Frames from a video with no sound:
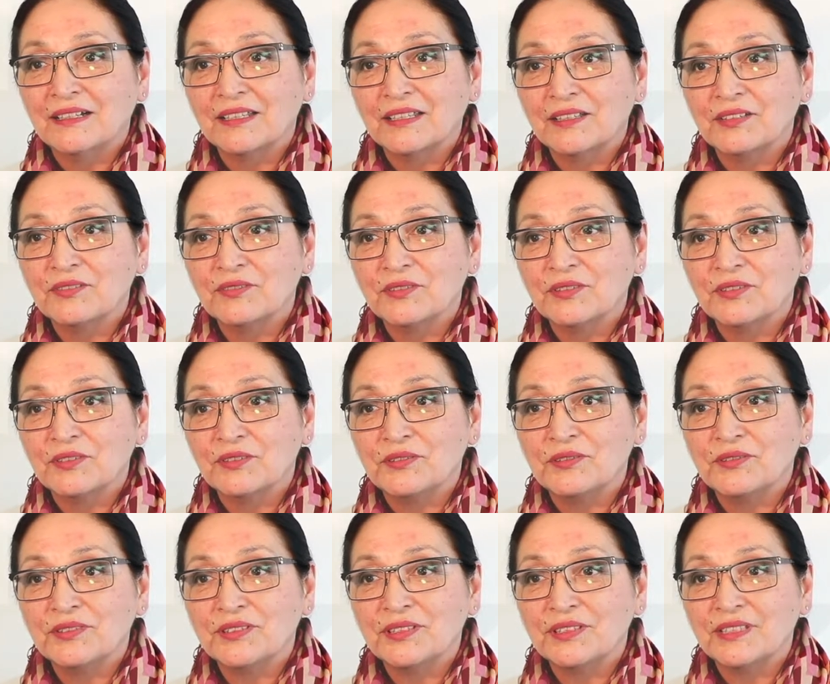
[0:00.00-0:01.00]

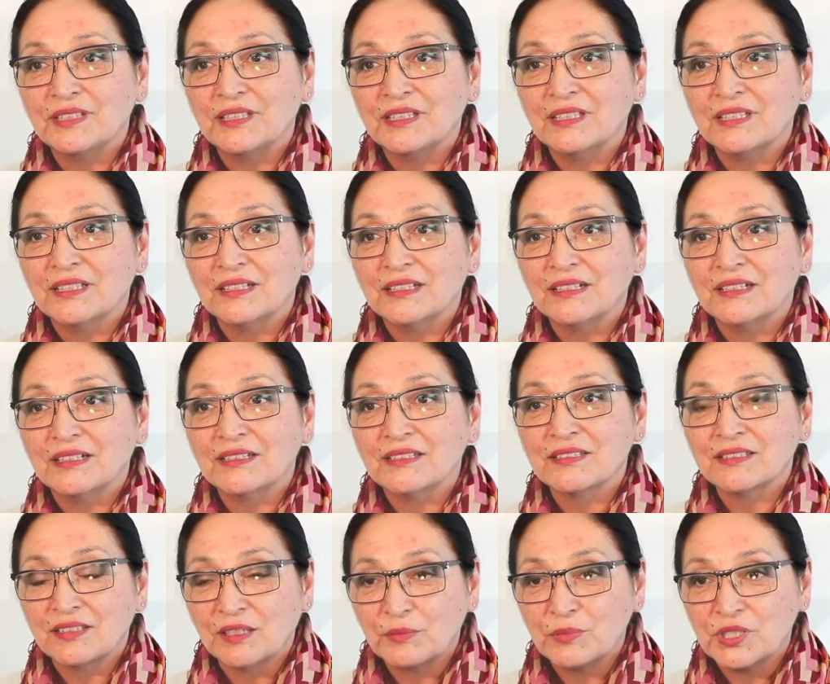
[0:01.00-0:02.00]
introduce the
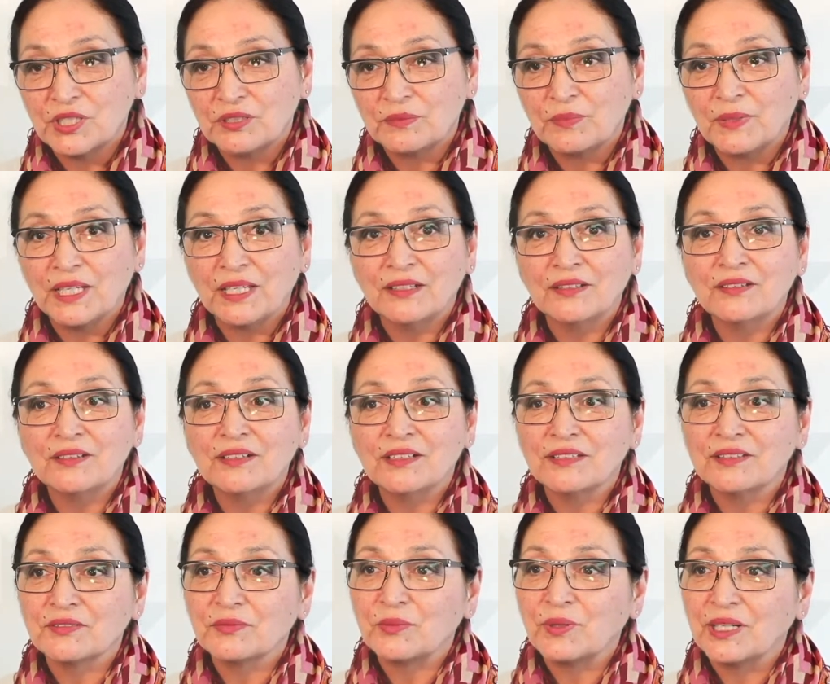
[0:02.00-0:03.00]
subject matter
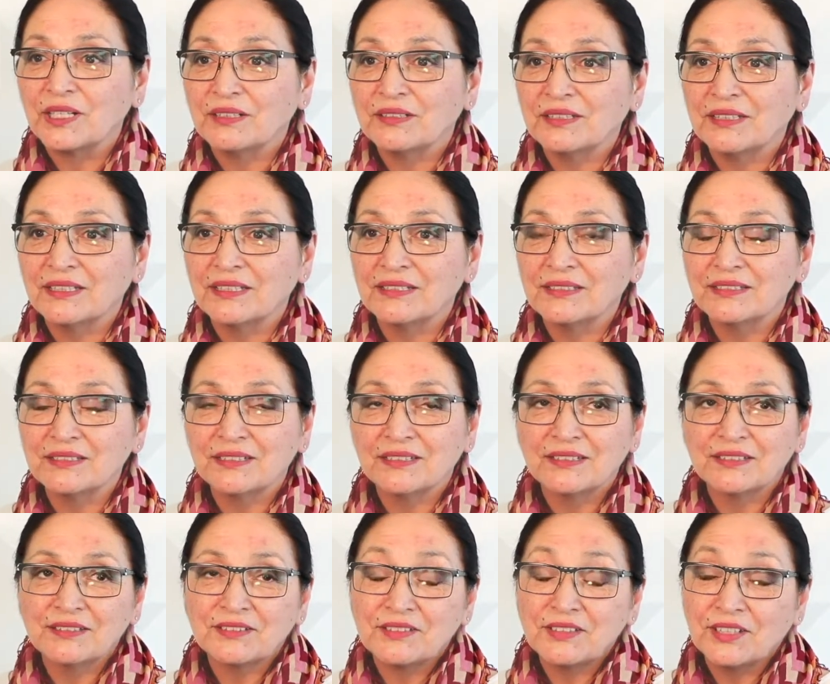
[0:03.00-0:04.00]
as well as
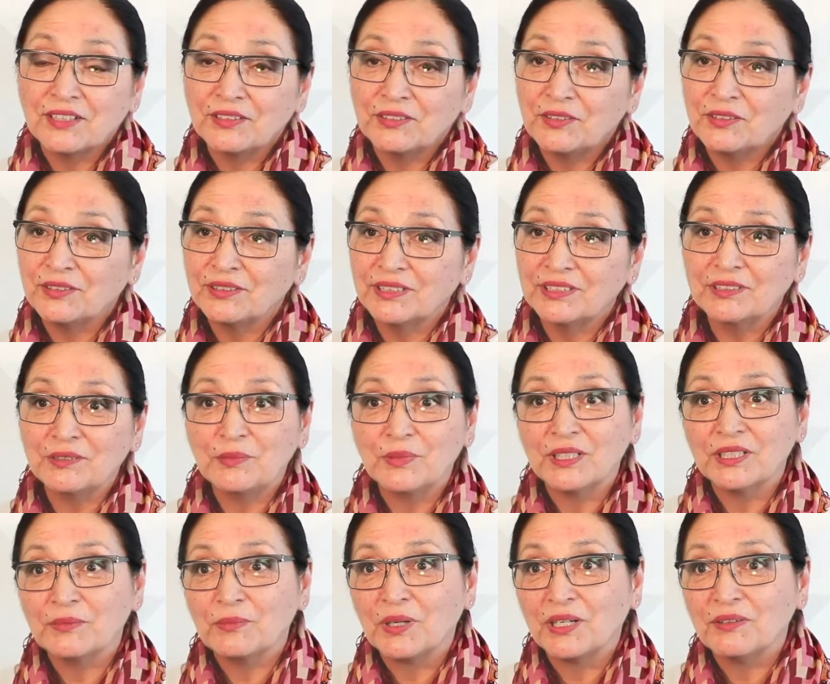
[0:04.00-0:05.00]
tell you a little
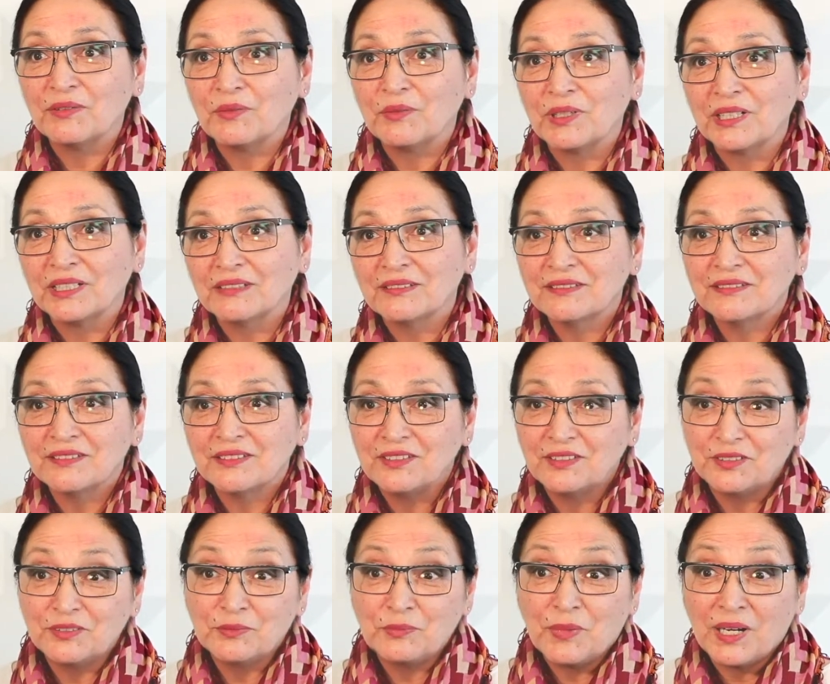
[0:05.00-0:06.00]
bit about what
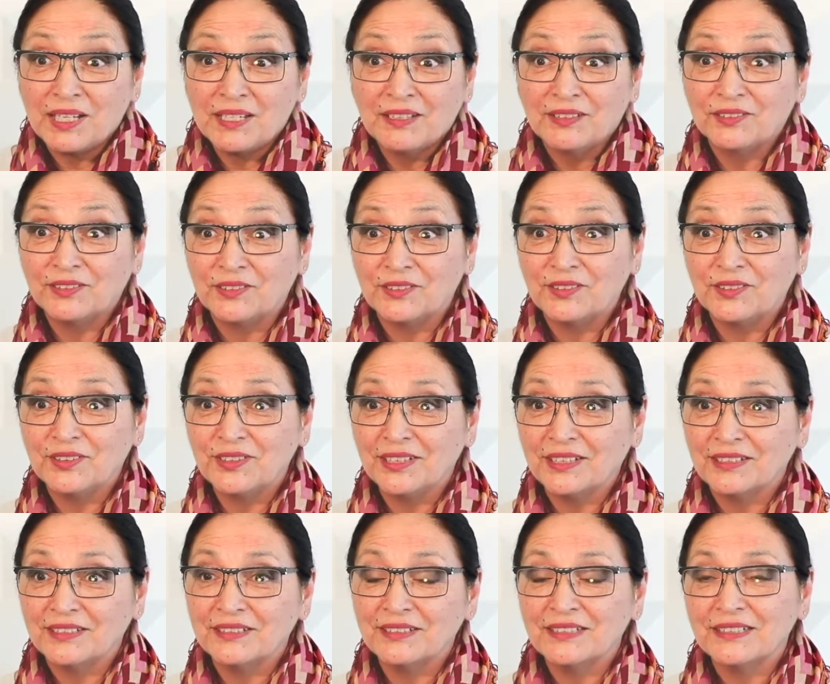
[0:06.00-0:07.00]
you might learn
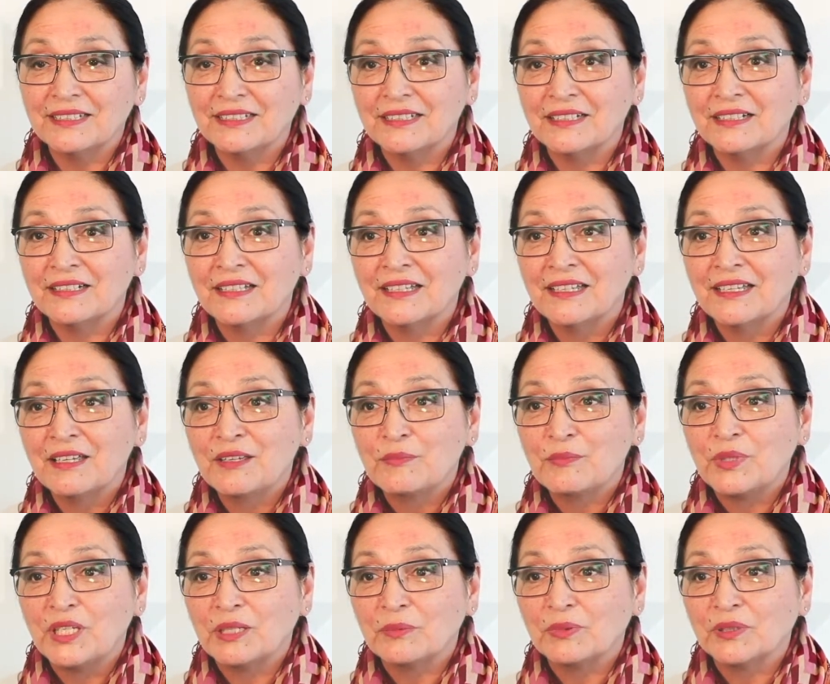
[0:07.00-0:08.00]
and
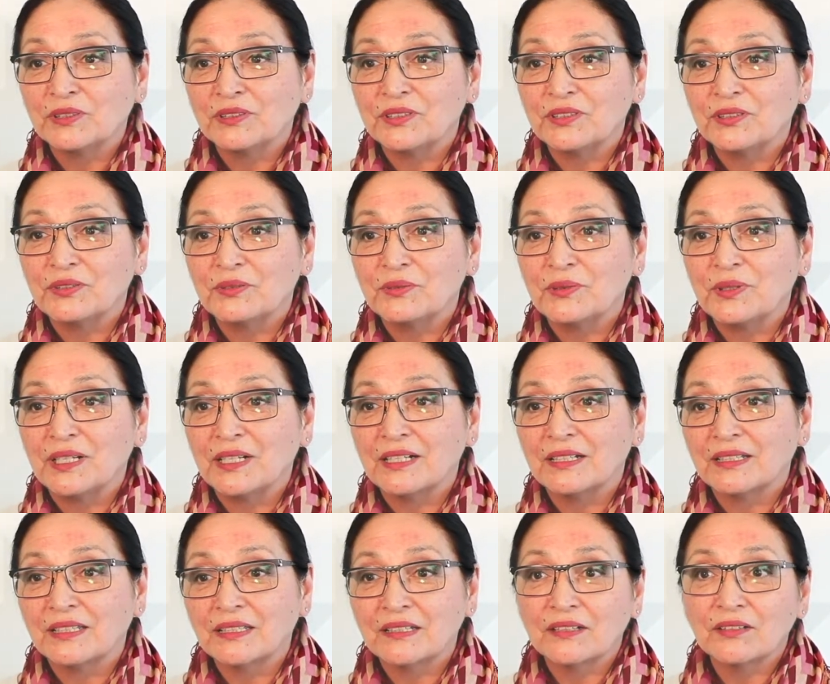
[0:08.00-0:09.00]
be able
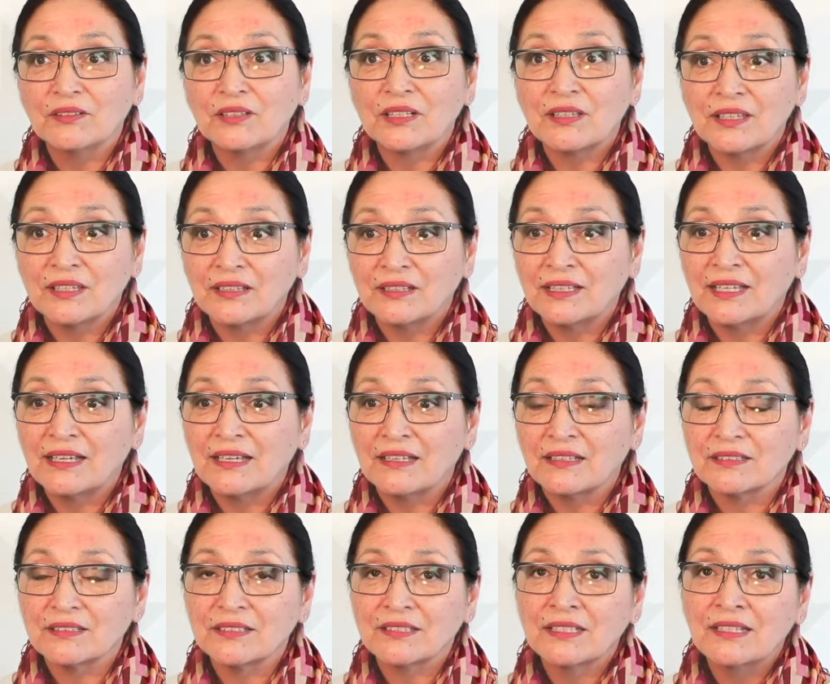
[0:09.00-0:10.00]
to get out of the
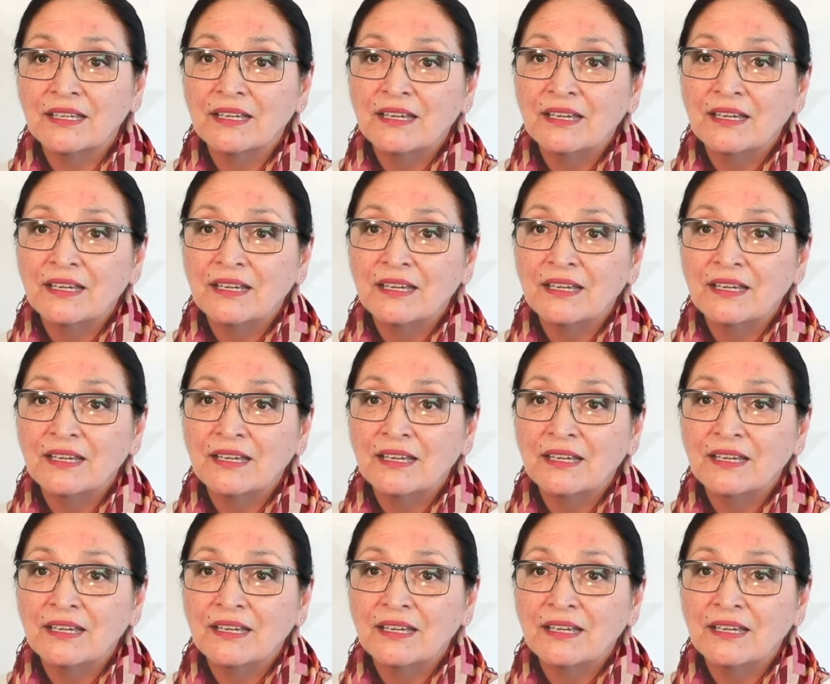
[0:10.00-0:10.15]
class.